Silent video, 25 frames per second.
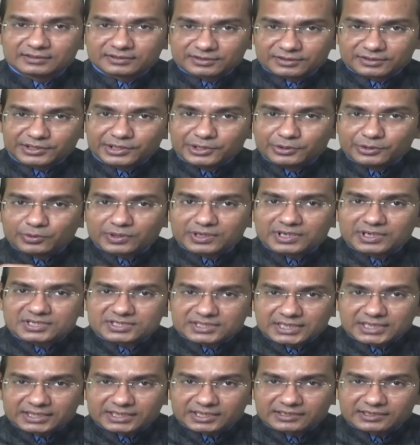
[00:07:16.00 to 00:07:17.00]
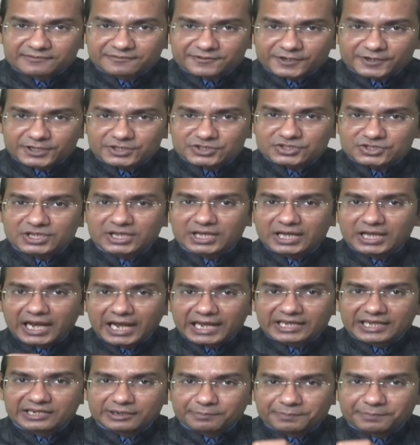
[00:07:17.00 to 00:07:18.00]
Do you understand the difference?
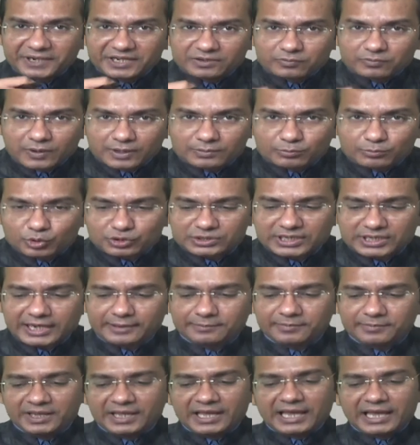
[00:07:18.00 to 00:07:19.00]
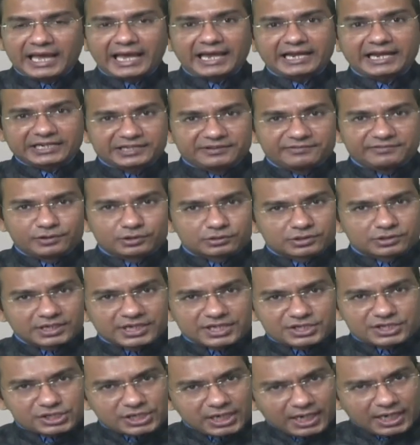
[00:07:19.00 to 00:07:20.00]
I repeat one more time. Active
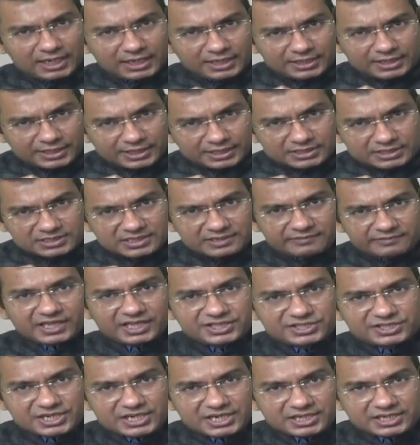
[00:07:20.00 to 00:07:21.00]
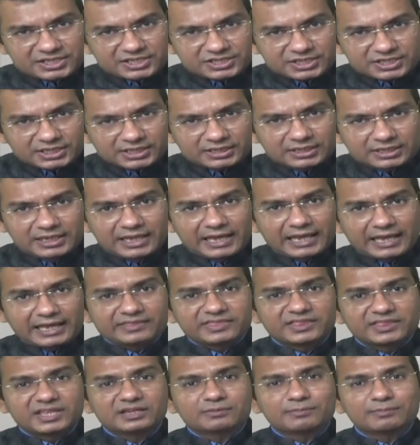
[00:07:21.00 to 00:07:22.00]
euthanasia is giving injection
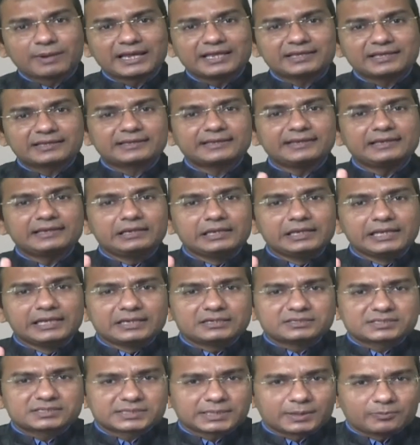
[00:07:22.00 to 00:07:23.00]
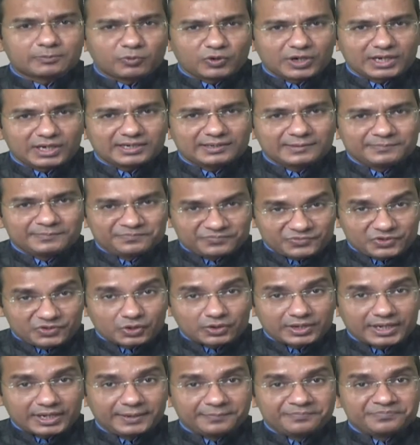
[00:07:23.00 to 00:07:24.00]
and thereby killing someone.
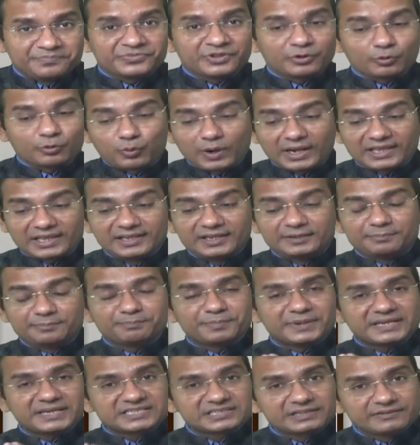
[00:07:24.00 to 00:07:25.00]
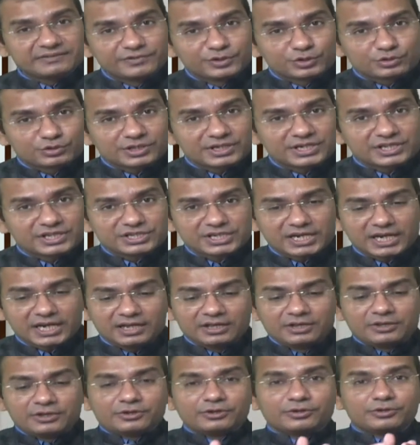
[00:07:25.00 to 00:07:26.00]
Okay. While in passive euthanasia,
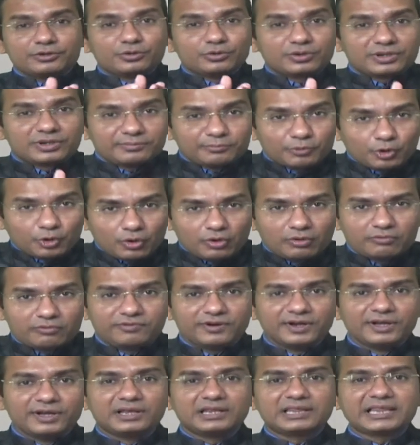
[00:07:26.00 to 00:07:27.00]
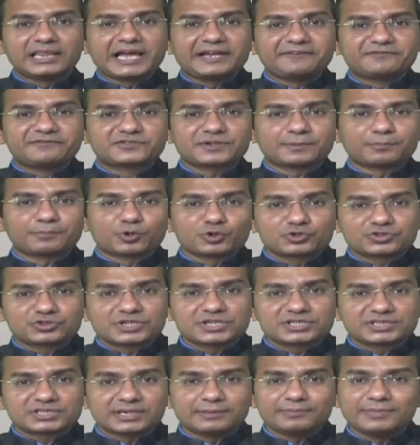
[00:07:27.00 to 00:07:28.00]
you remove life support
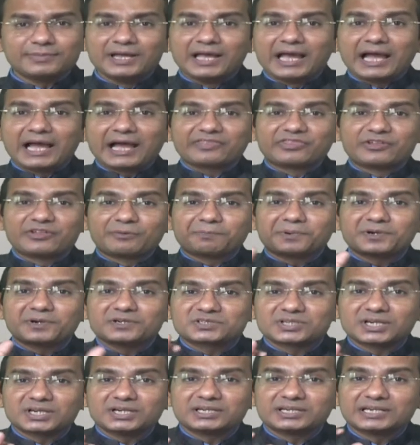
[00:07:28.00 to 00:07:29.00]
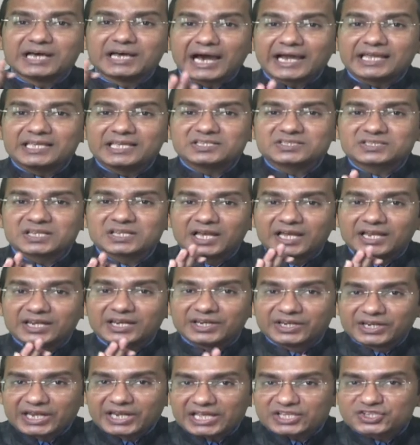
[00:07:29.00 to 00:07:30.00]
system and the person dies
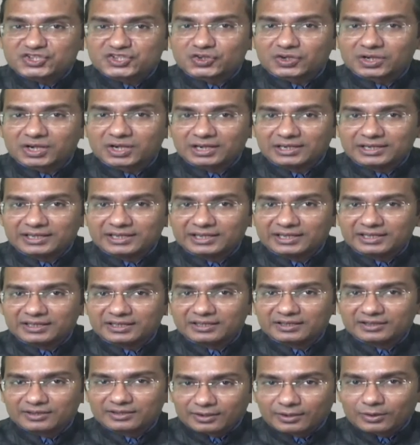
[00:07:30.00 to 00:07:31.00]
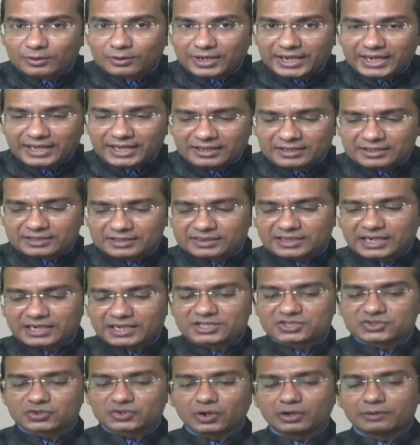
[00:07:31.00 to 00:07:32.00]
naturally. Okay. That
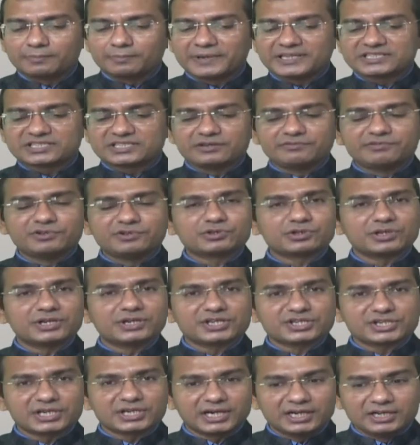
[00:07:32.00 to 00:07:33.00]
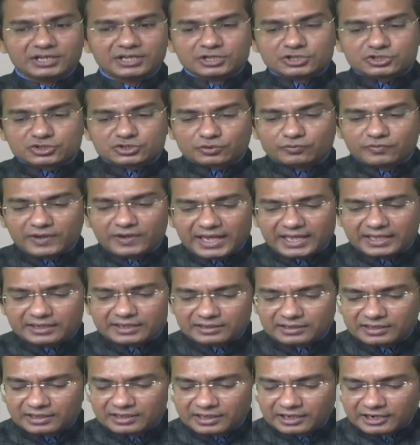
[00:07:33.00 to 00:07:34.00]
is called passive euthanasia. So
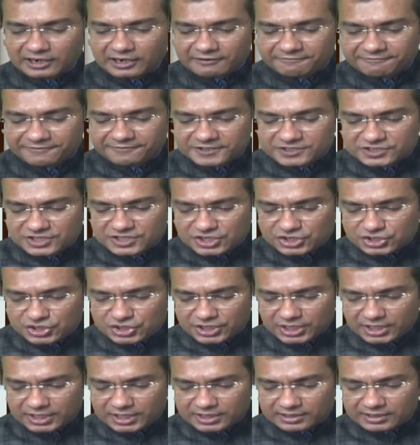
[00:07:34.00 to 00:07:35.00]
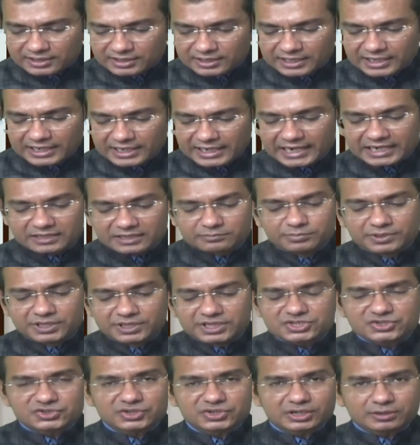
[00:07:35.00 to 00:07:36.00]
when a physician
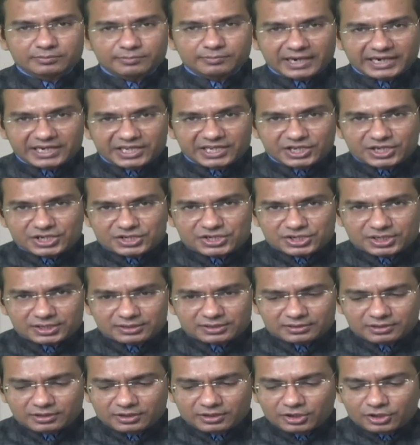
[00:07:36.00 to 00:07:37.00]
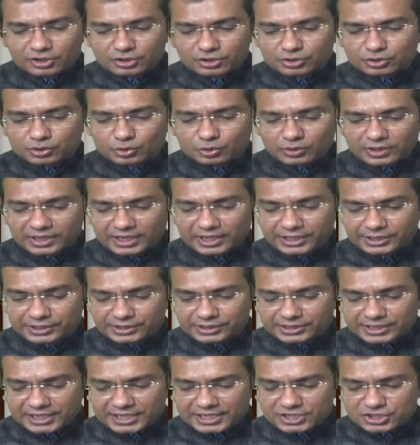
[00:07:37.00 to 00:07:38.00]
administers medication to
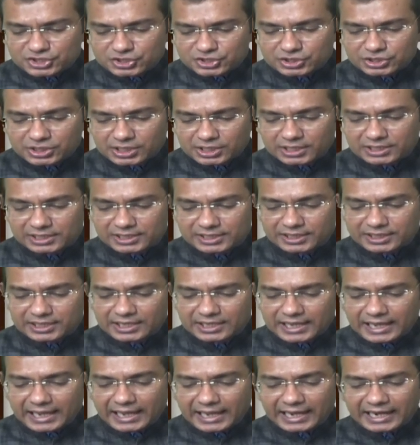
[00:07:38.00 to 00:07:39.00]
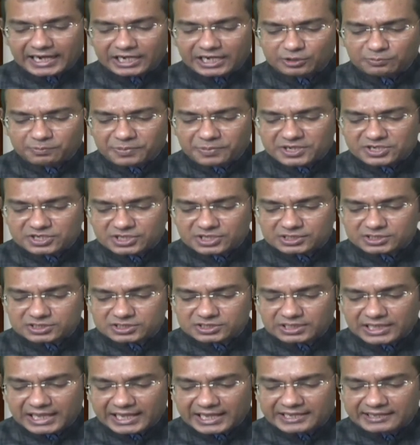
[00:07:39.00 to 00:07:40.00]
intentionally end patient's
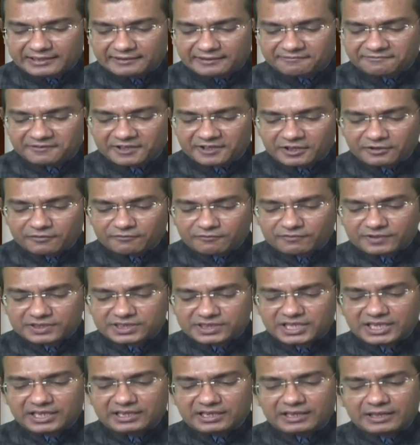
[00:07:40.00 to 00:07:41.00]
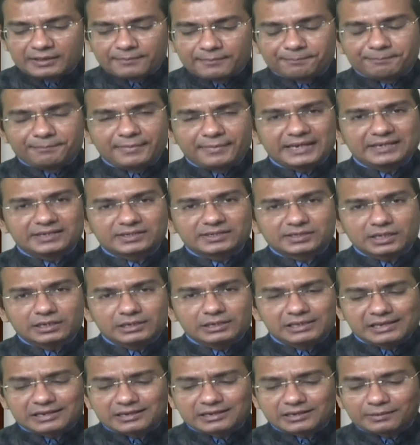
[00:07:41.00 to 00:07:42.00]
life with the
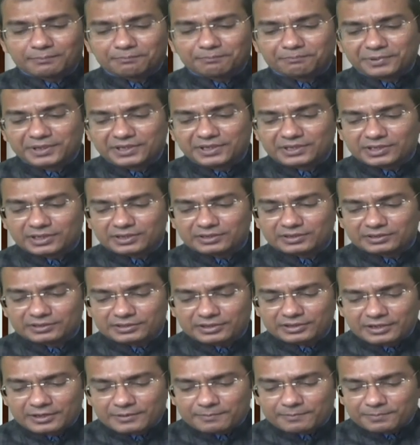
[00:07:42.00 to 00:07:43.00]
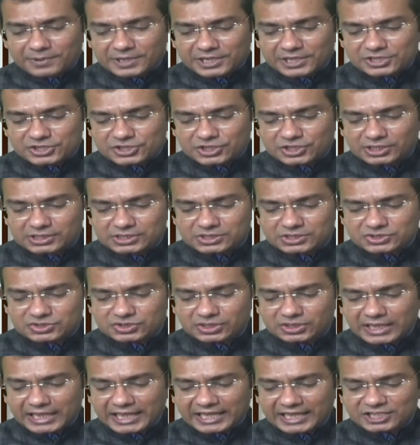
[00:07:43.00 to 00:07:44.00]
mentally competent
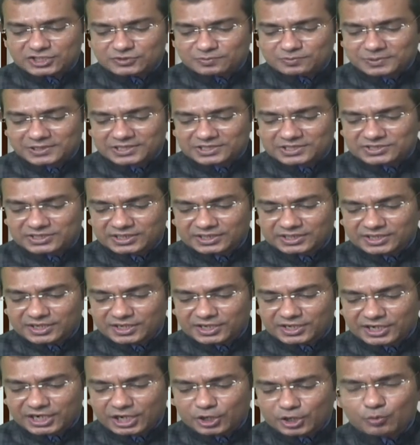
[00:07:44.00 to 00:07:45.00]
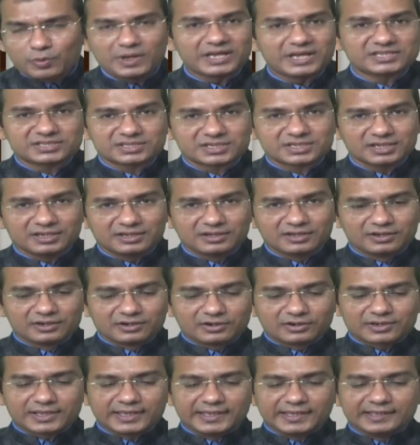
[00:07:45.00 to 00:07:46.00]
patient's explicit request,
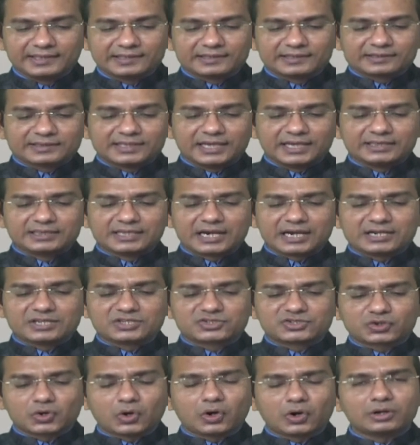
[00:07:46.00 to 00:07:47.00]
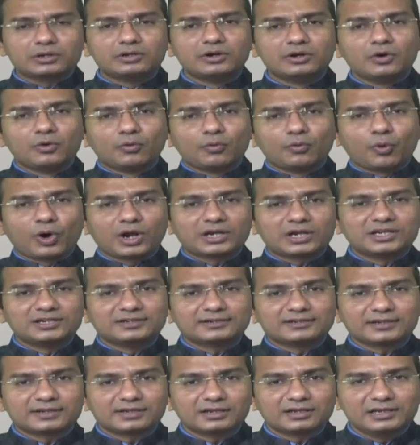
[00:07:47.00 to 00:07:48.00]
okay, then that is called
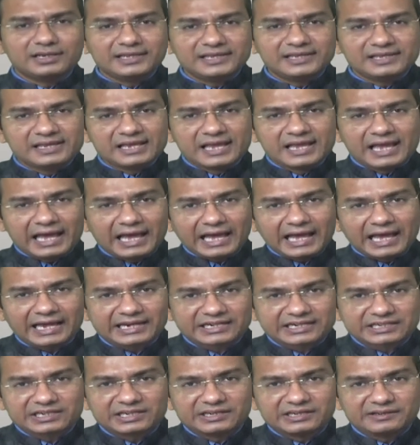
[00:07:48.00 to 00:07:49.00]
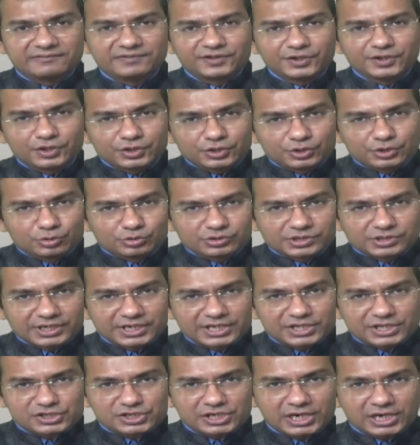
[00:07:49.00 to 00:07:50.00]
voluntarily active
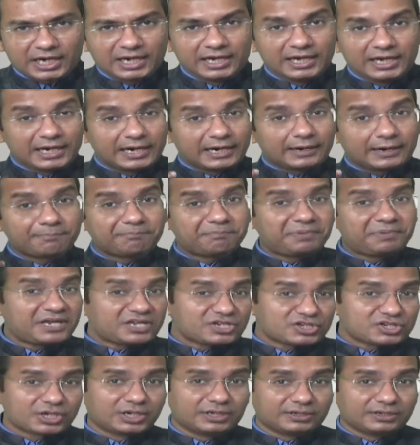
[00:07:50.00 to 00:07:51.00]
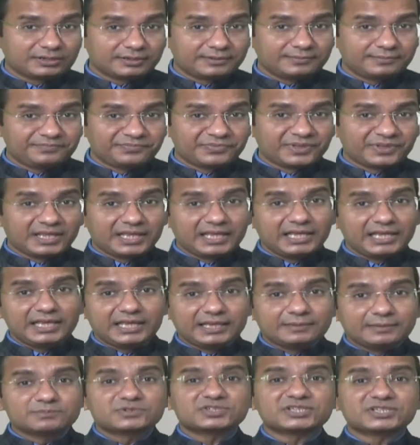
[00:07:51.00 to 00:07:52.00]
euthanasia. A patient, he
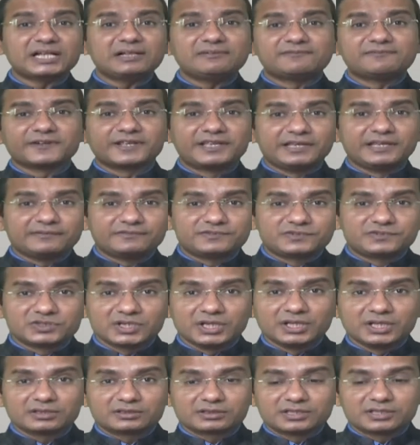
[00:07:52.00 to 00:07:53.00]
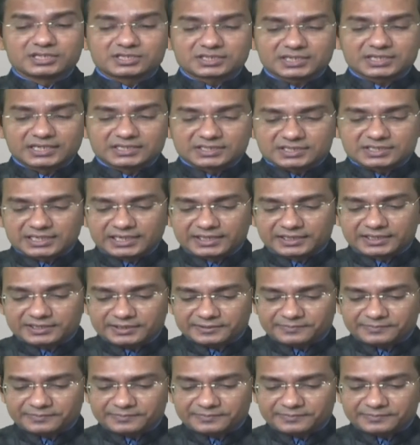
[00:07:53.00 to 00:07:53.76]
himself gives this consent.